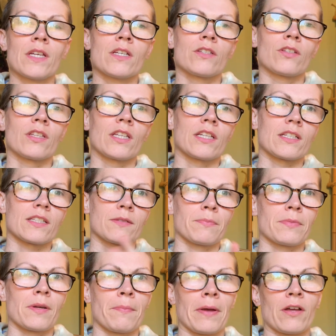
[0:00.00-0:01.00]
So then it's
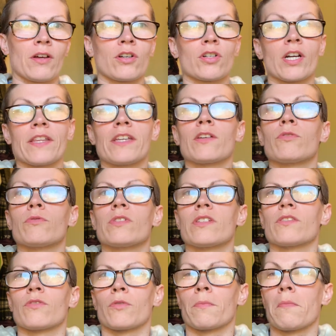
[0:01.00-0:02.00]
about, I think it's
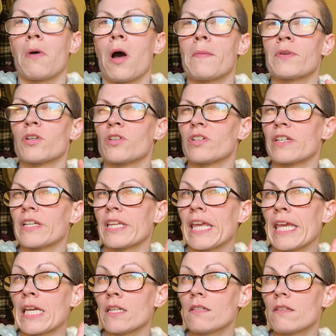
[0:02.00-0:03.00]
her mom and her
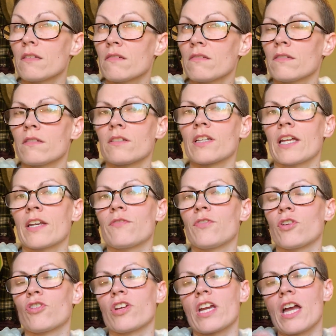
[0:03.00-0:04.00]
aunt kind of
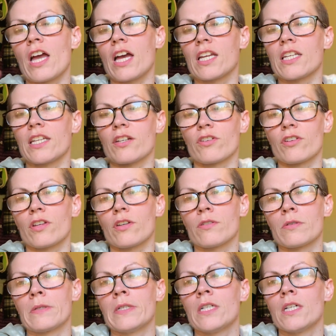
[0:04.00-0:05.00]
figuring out how to get her to
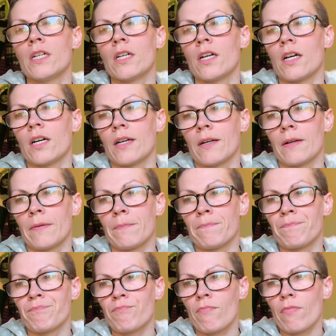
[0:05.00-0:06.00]
go.
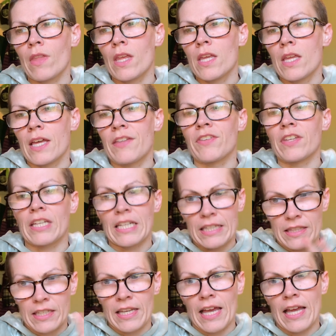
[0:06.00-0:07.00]
And then getting
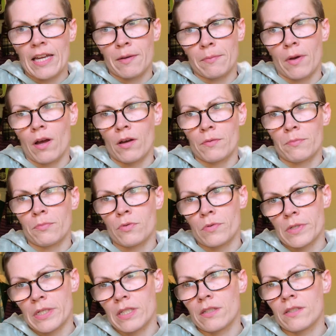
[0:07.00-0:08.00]
the dad on
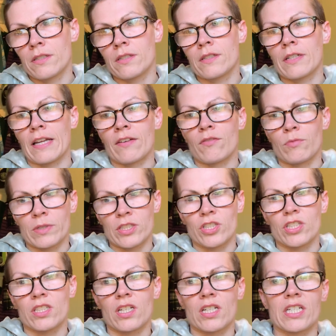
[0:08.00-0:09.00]
board kind of once
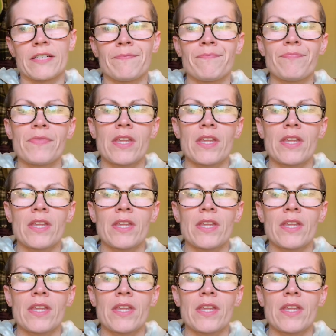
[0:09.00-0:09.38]
she's gone.